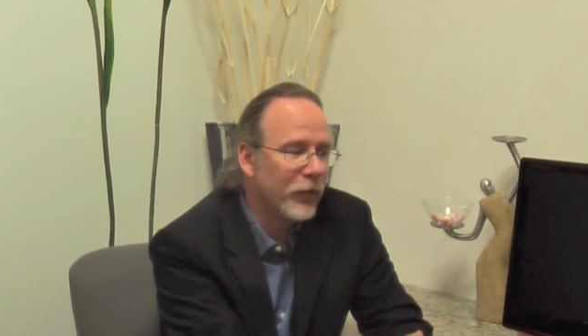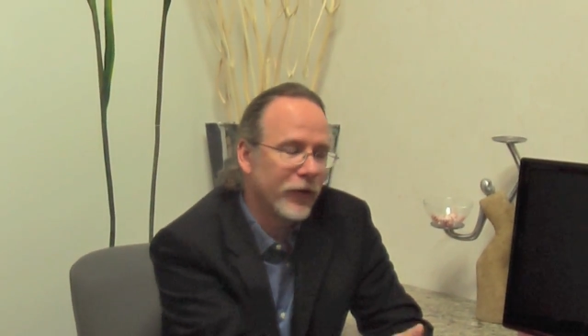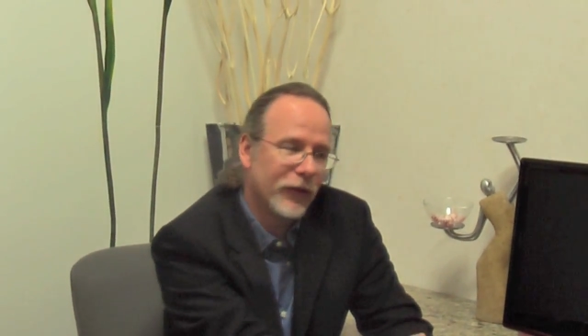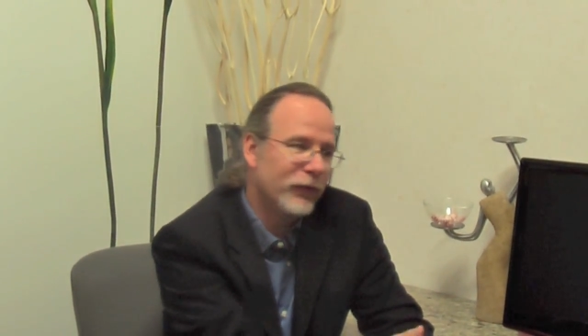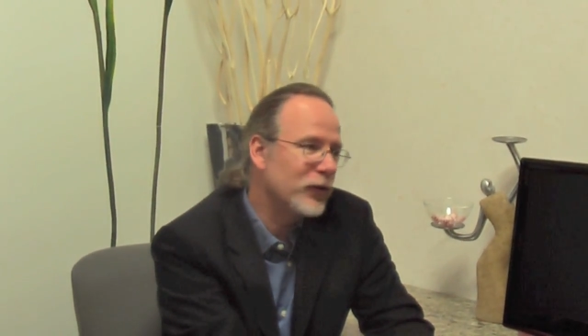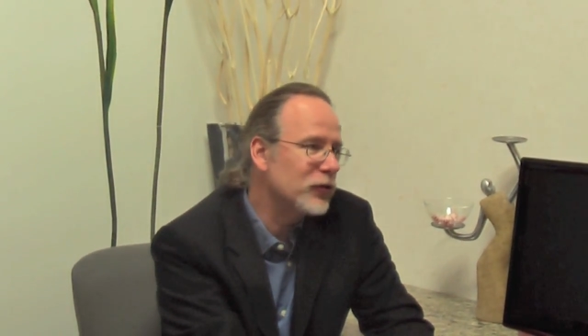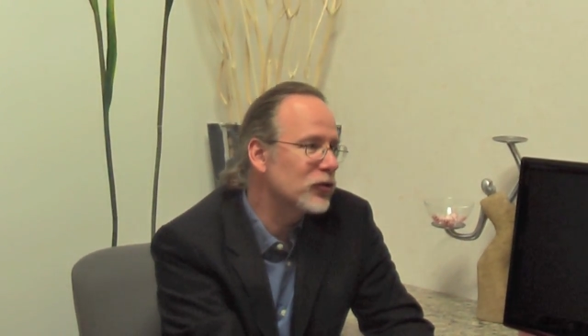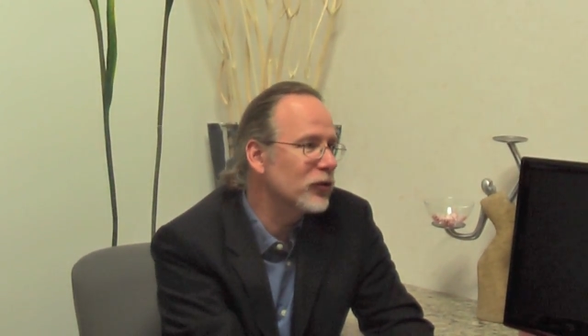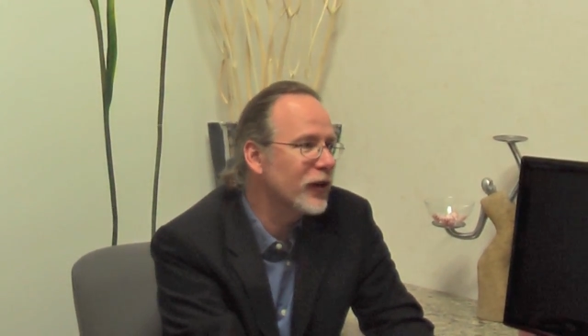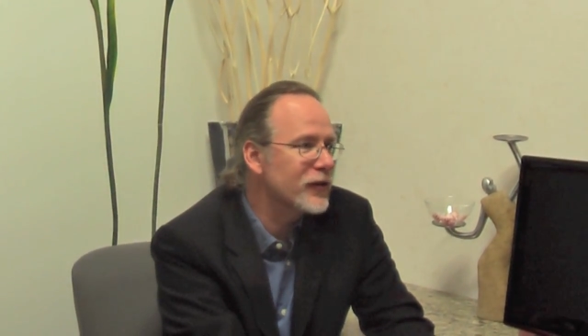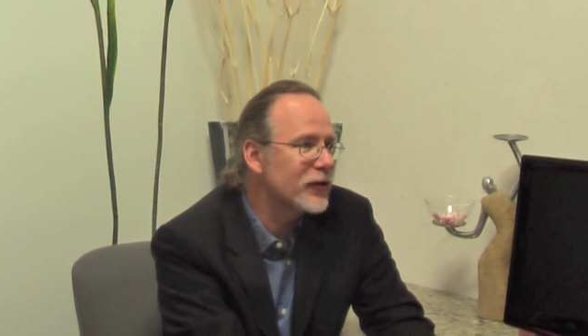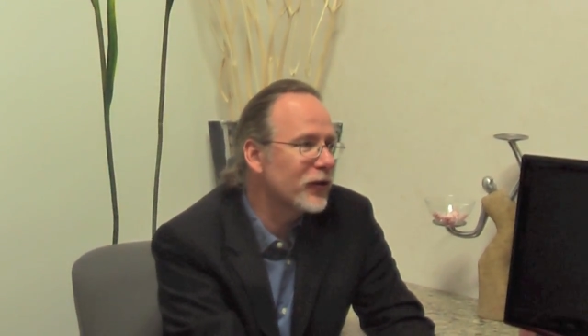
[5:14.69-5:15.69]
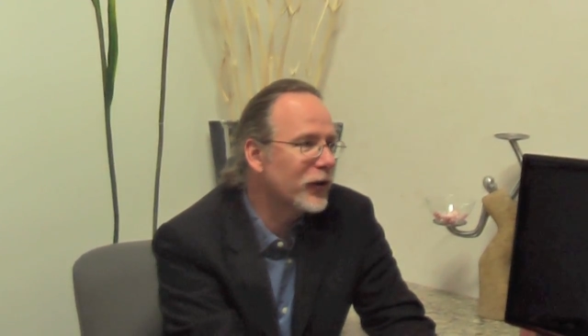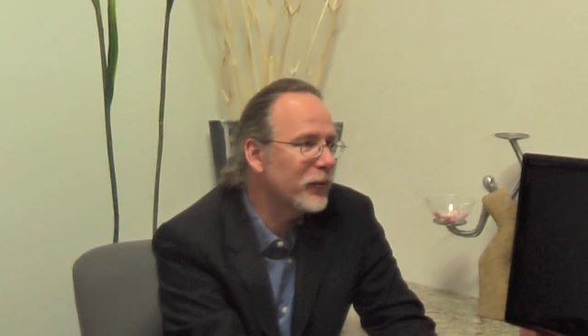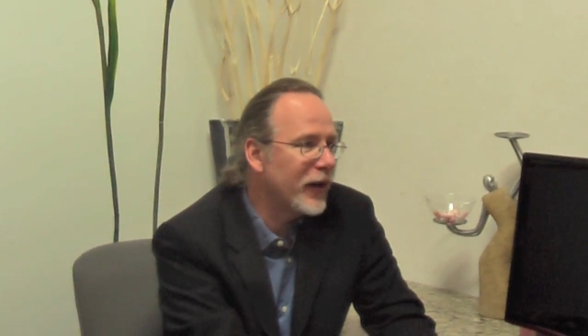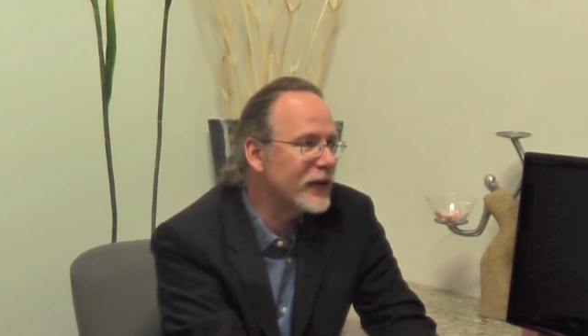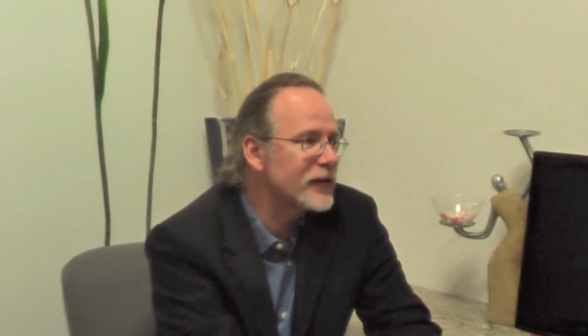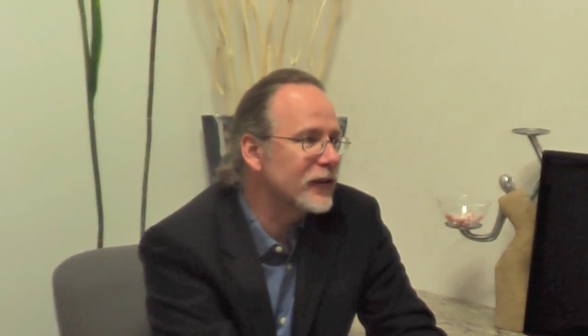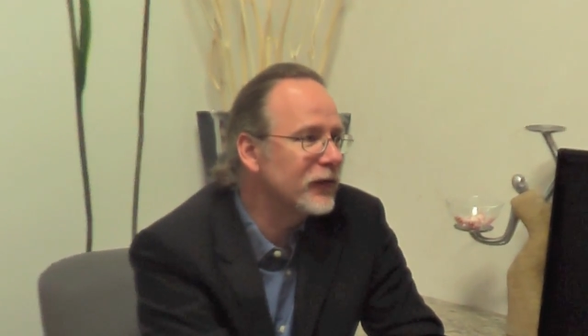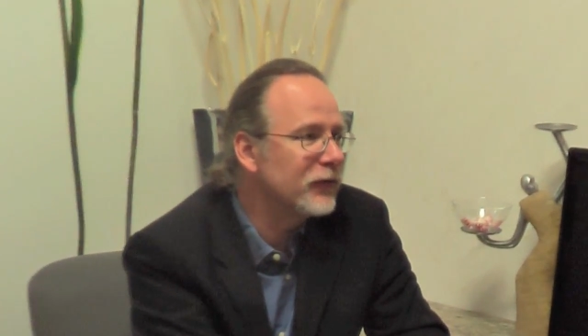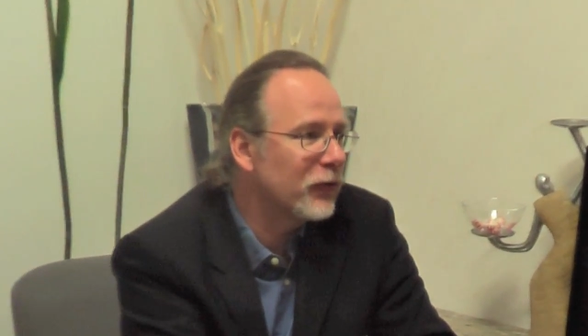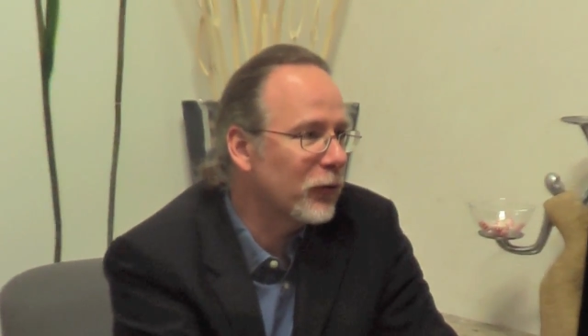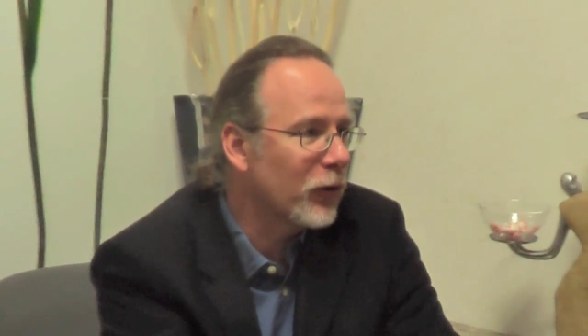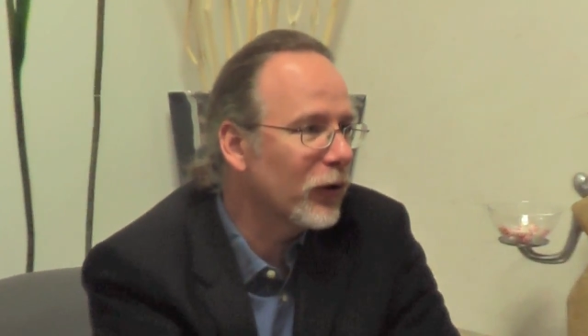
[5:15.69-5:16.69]
but the future does look
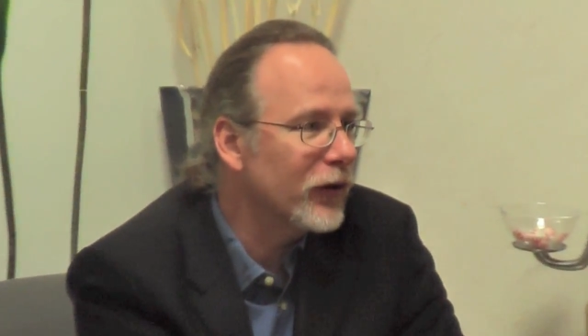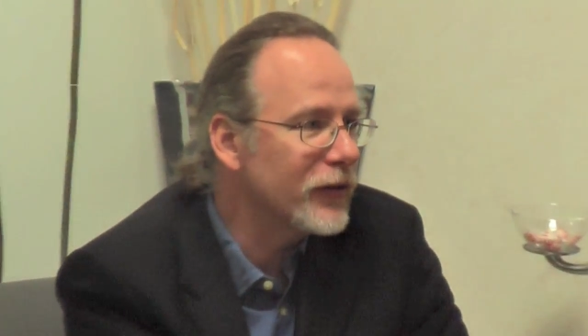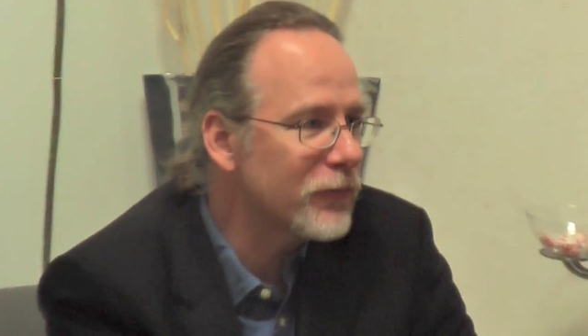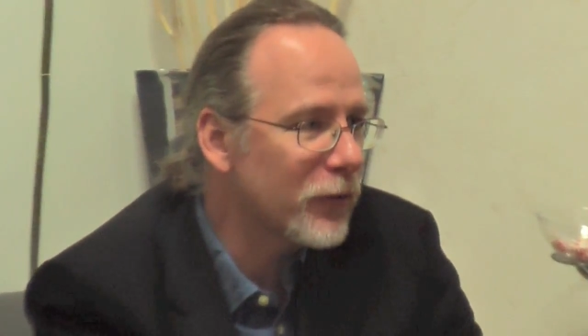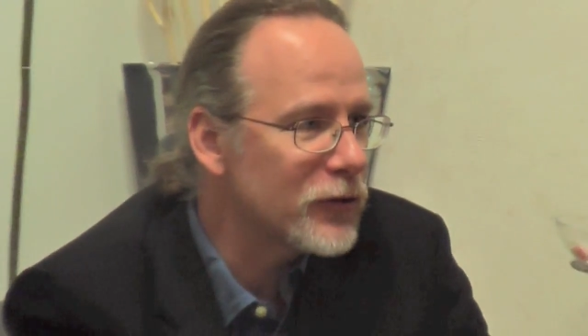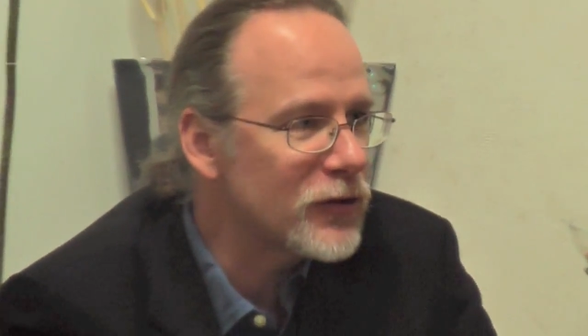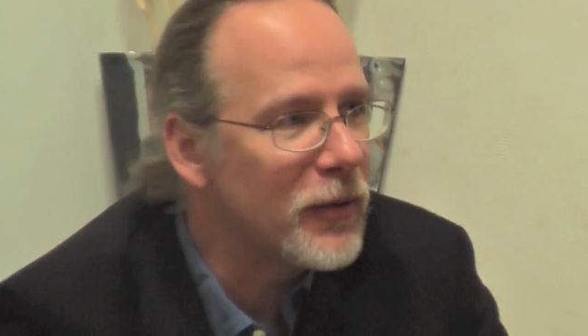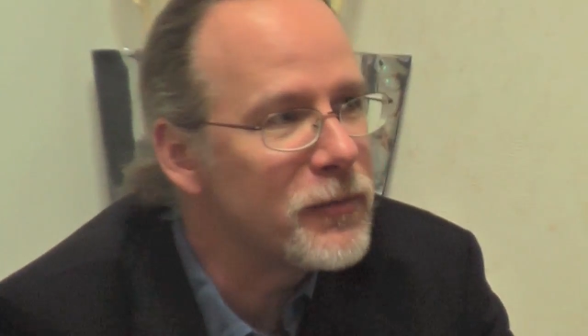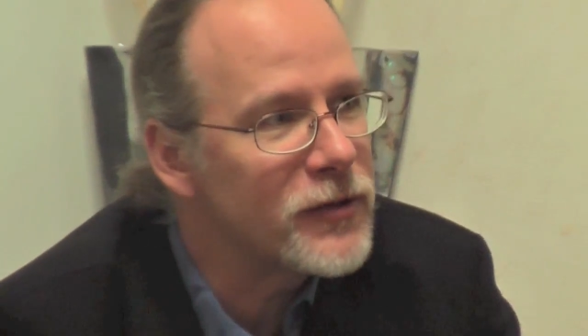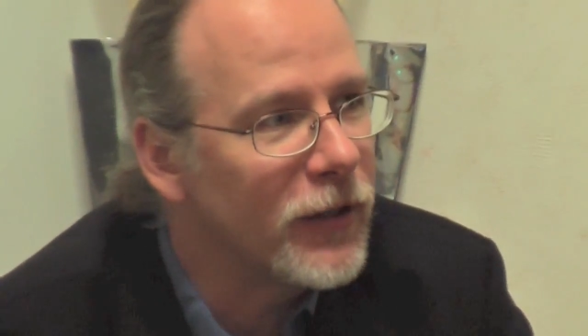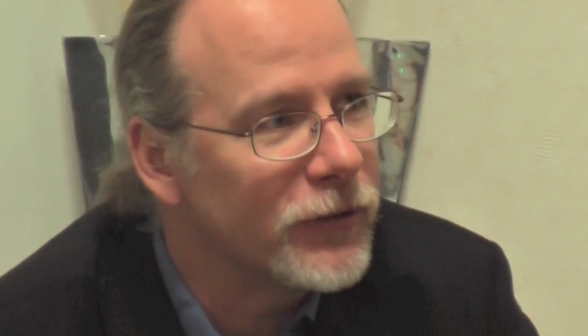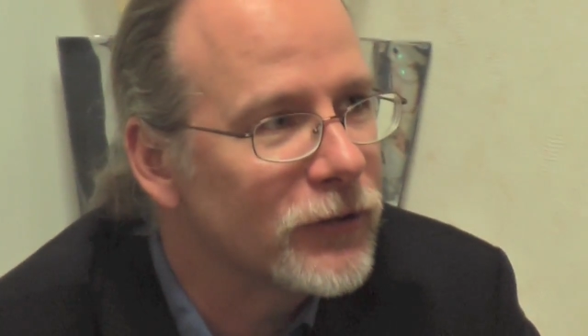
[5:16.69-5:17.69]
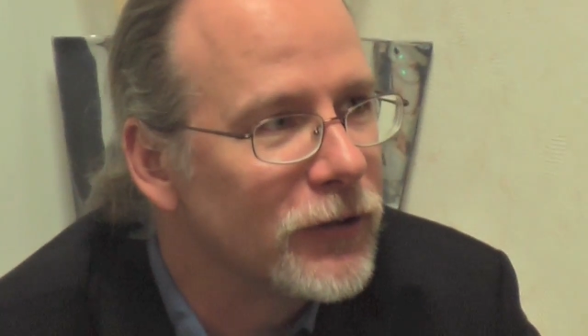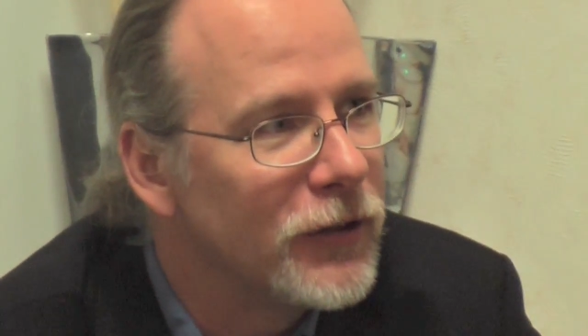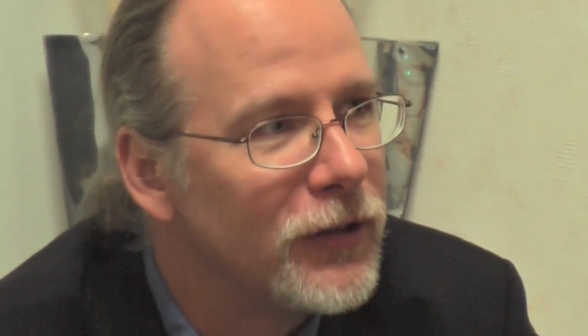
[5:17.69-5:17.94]
amazing for stem cells.